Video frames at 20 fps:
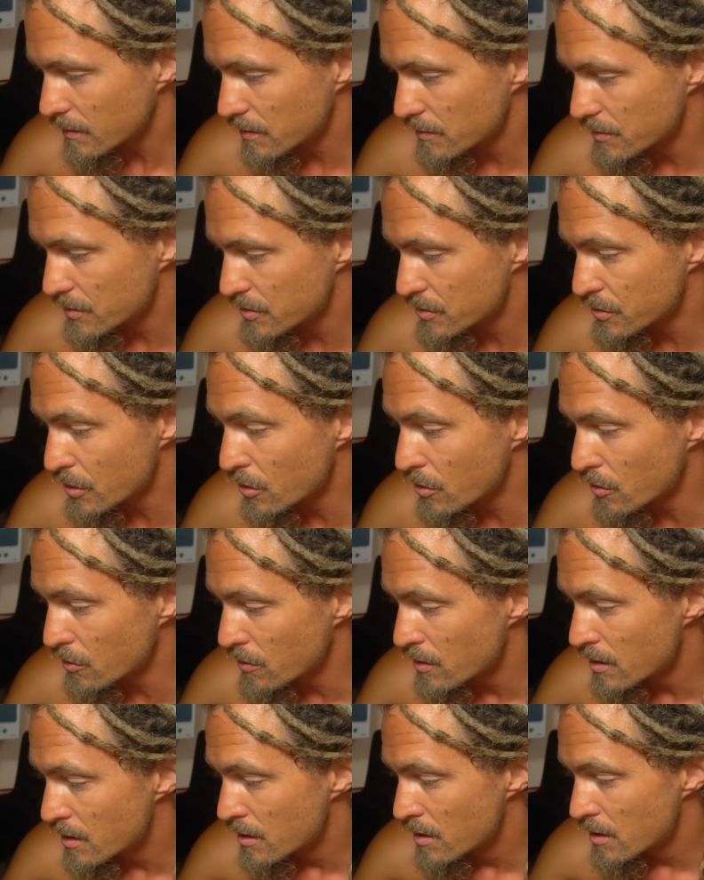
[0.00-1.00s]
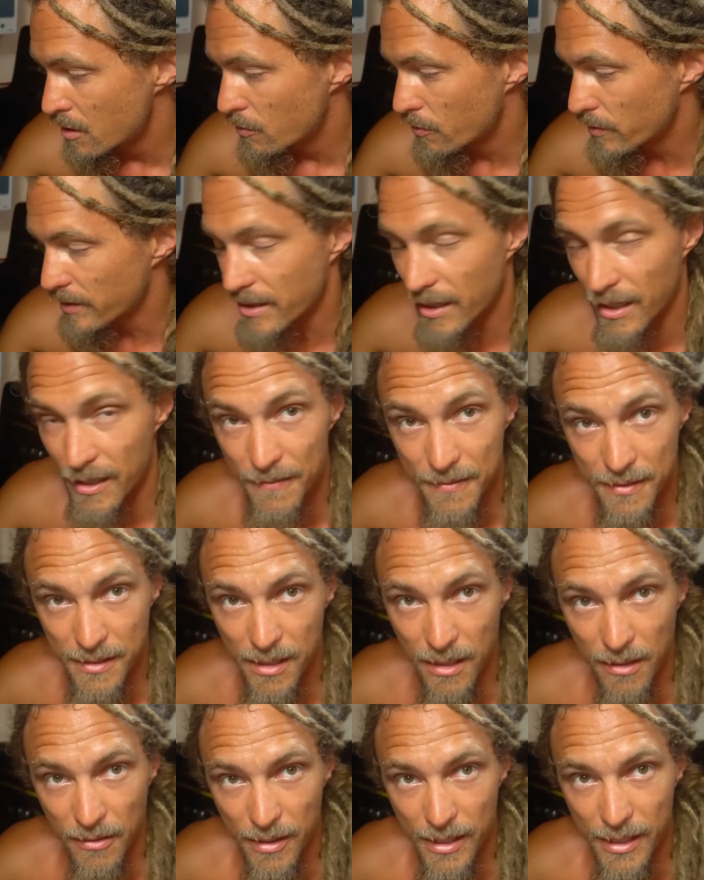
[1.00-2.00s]
So we're kind of
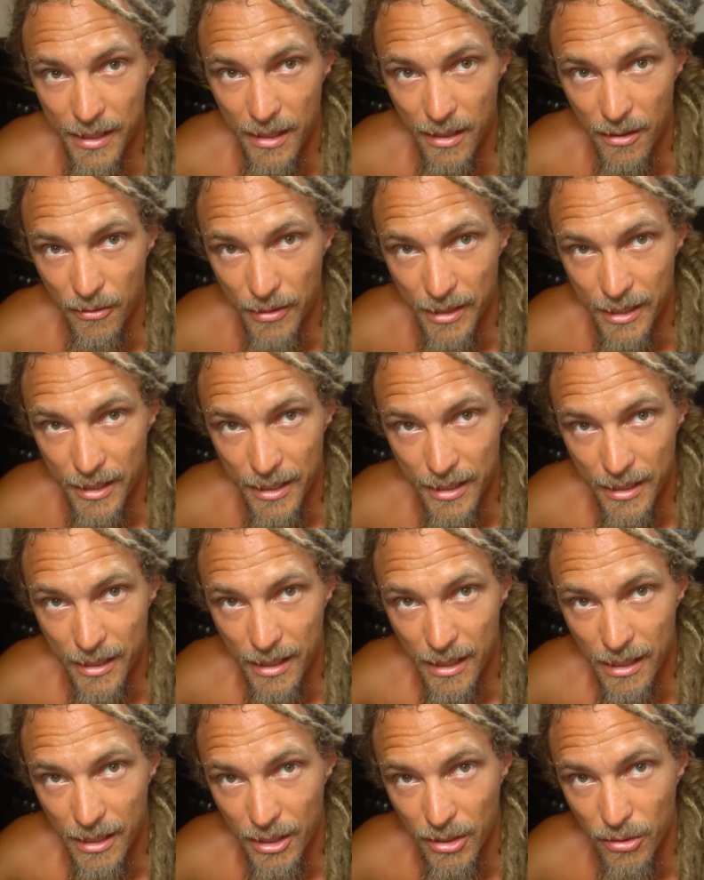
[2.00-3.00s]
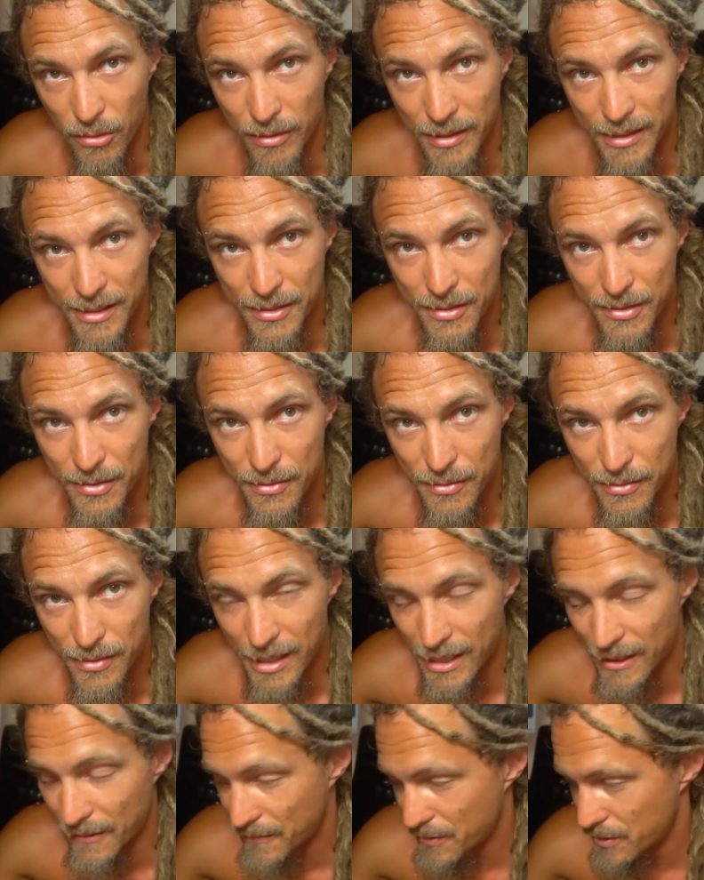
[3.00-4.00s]
stuck right now. We are going to
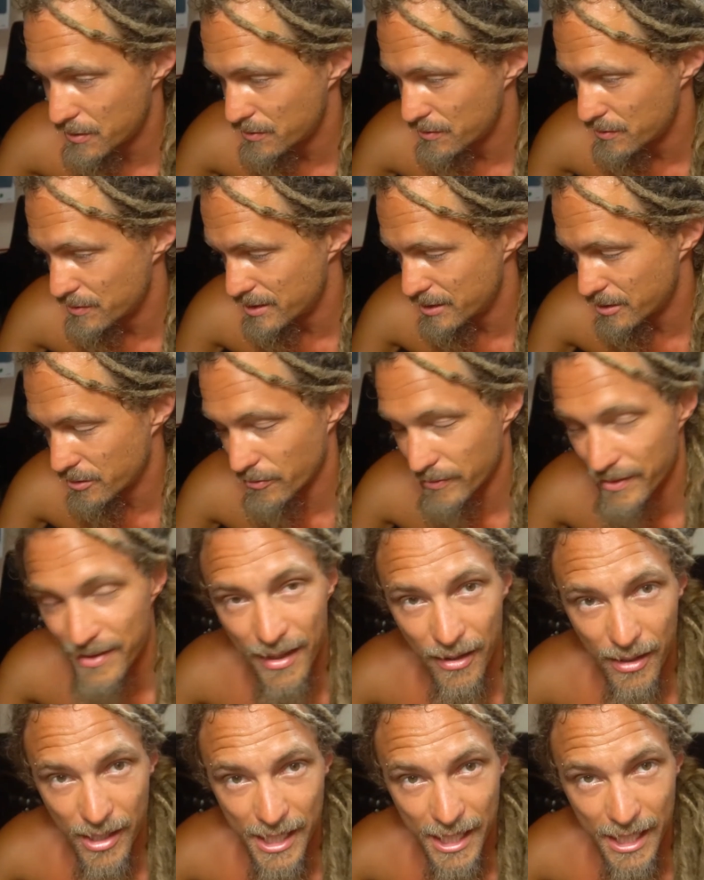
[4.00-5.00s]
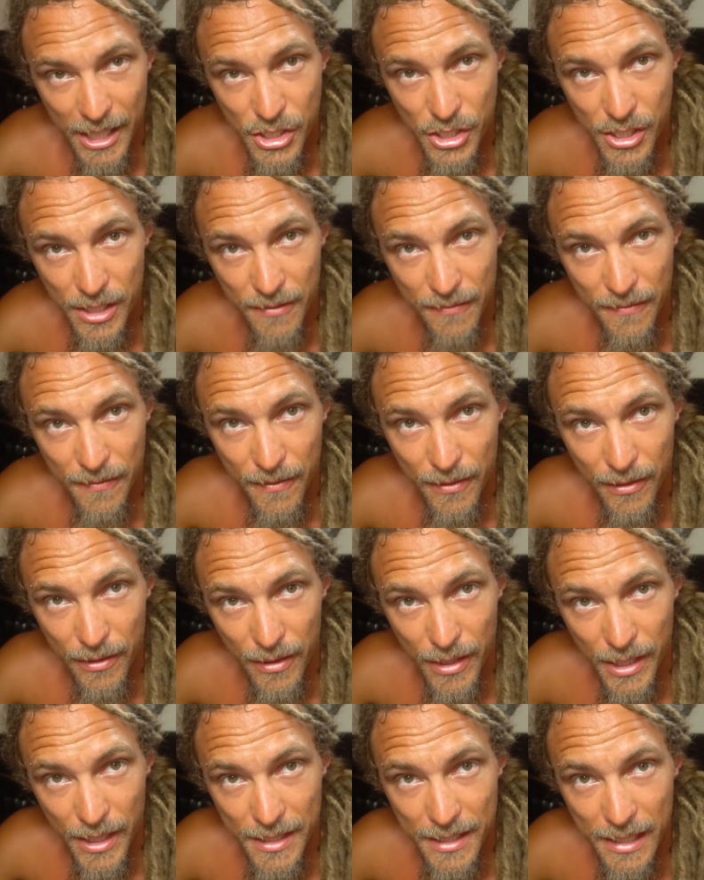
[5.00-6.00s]
have to deal without an engine
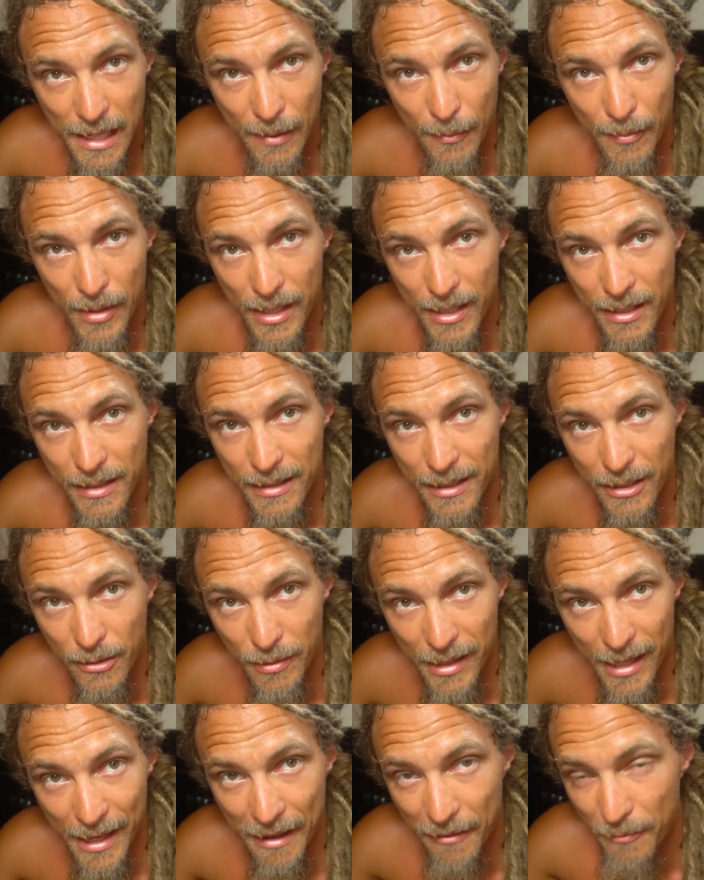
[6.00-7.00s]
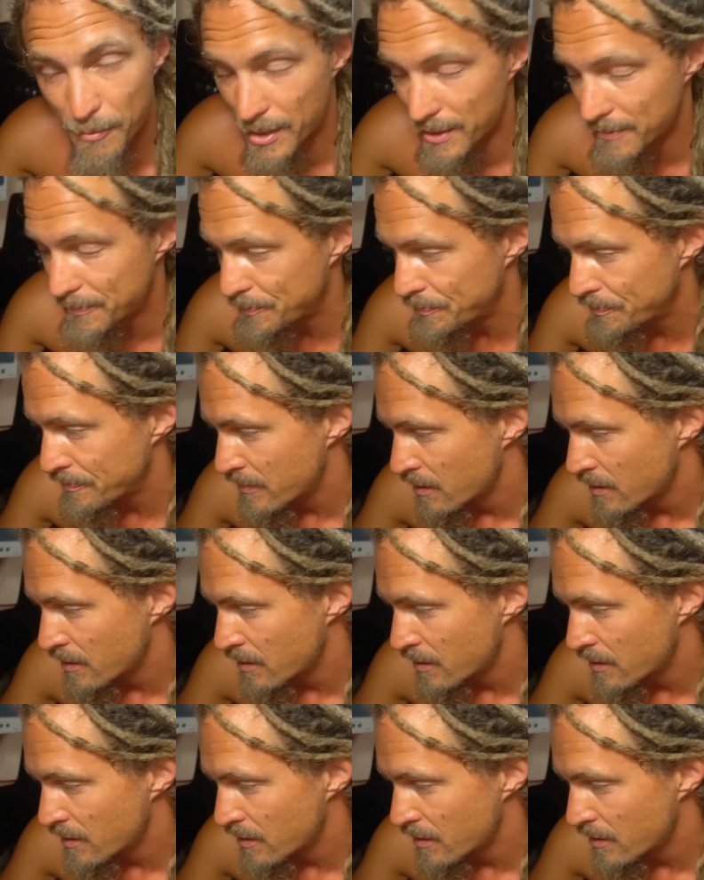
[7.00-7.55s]
for the time being, like we have been.